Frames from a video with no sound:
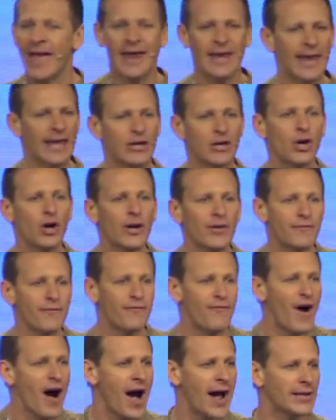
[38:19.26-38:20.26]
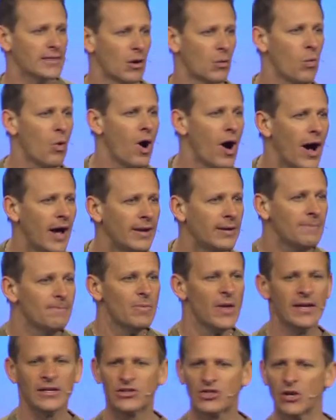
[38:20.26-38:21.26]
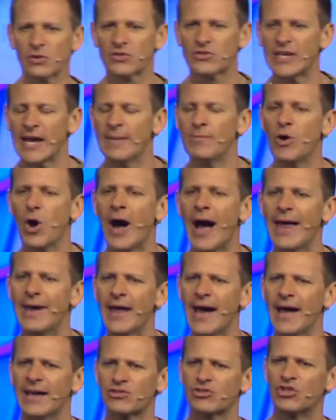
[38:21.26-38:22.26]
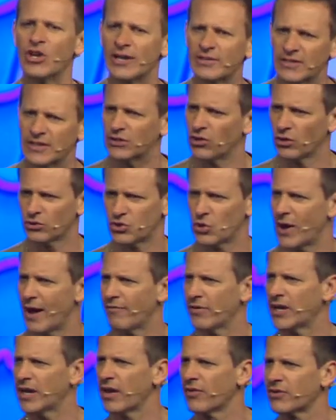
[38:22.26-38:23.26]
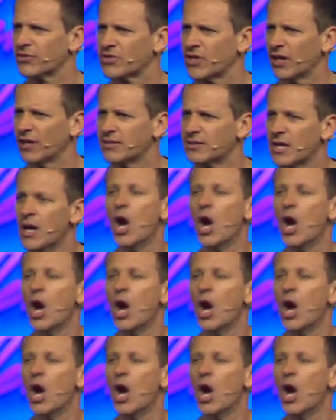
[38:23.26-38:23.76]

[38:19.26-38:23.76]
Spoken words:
and they couldn't find the one. And so Samuel had to ask Jesse, don't you have any other sons?